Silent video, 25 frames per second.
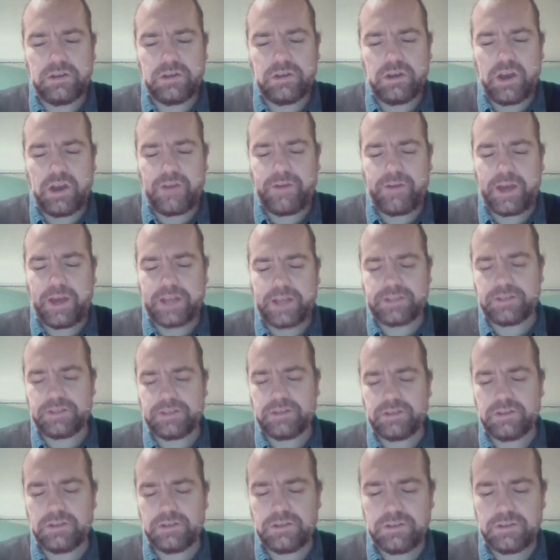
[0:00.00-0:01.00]
I've had
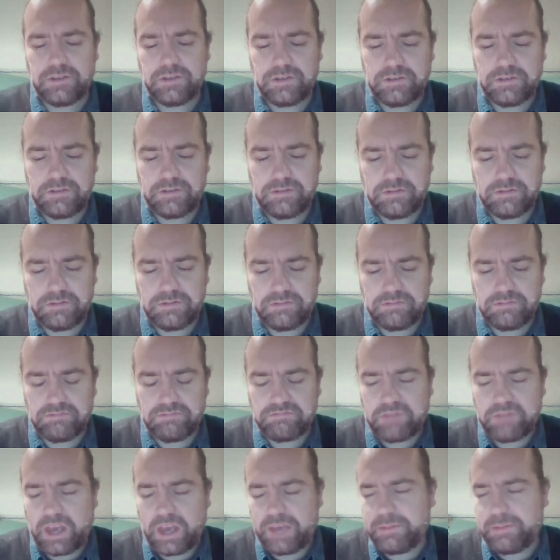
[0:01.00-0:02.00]

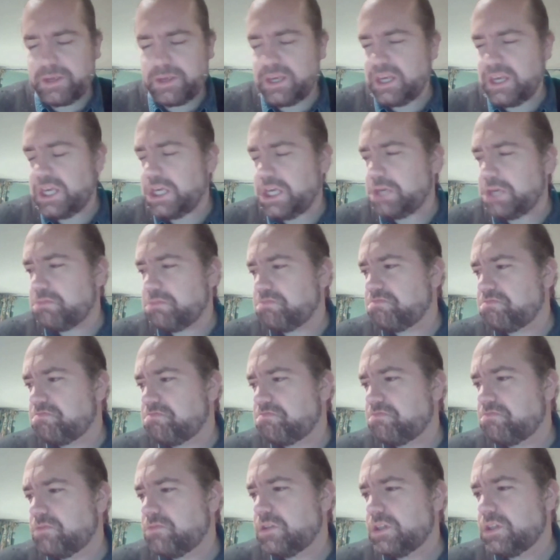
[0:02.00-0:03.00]
maybe
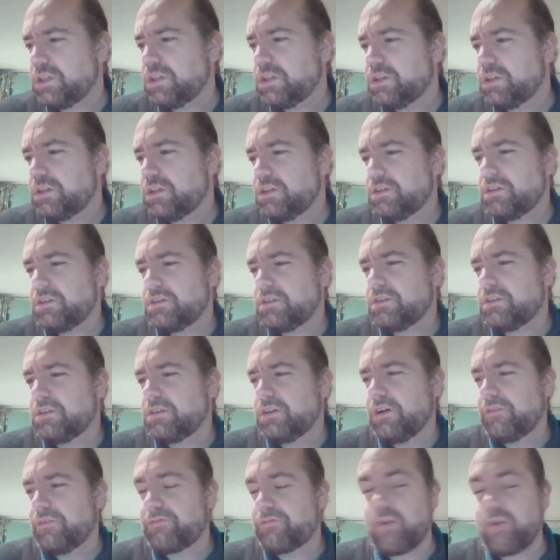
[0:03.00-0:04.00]

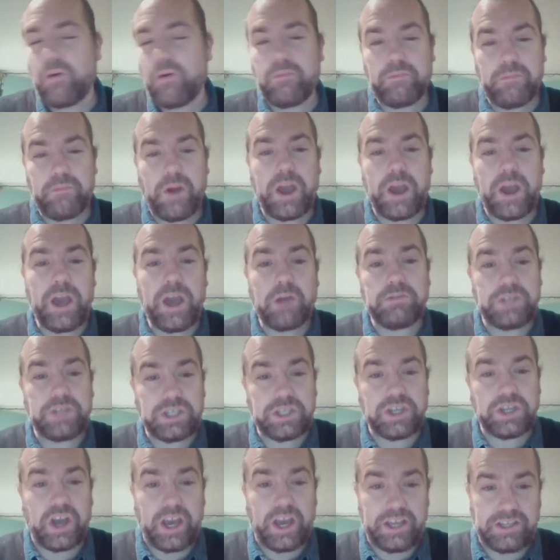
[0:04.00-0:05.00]
from my own
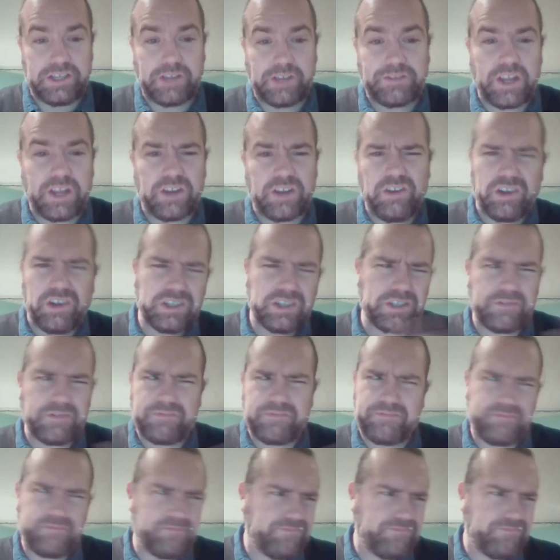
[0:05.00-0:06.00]
designs, I've done lots of
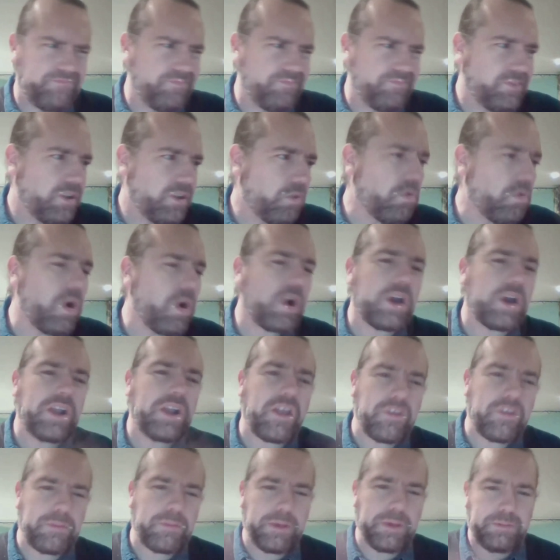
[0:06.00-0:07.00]
work on
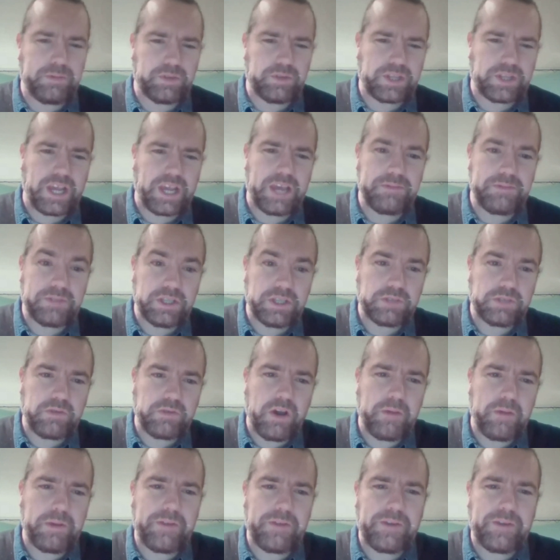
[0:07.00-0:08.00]
other people's games as
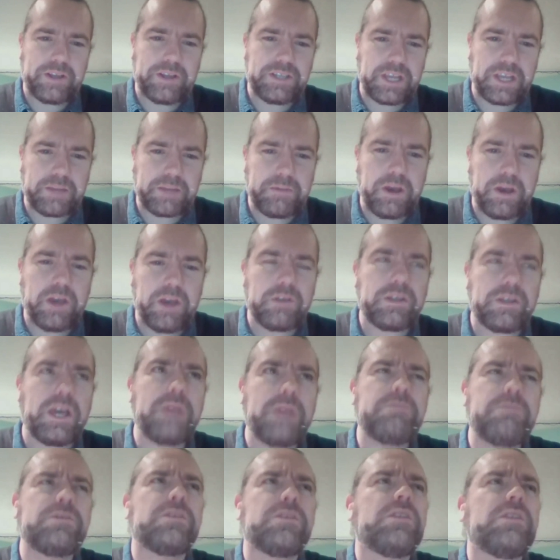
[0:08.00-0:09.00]
well. But if I take my own
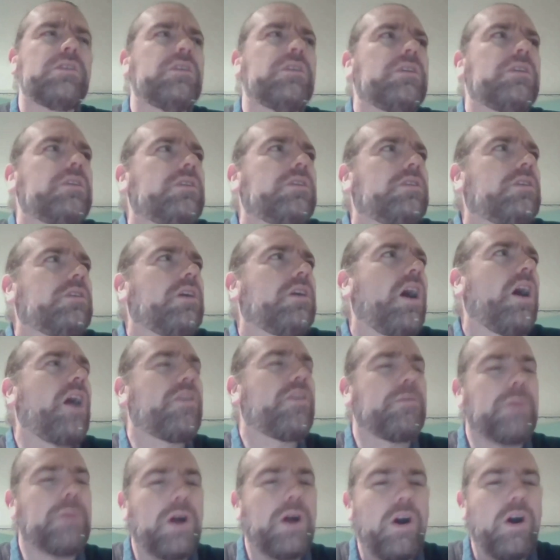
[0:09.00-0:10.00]
games,
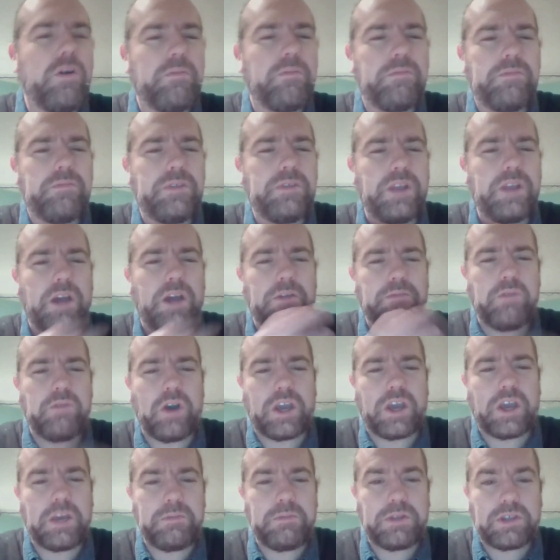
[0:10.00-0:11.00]
either
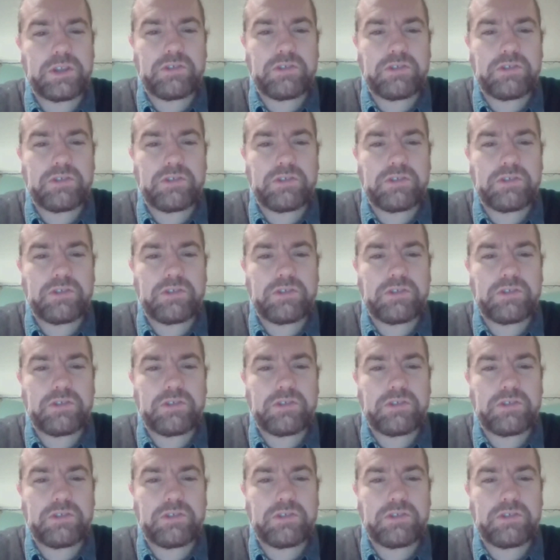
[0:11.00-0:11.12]
working with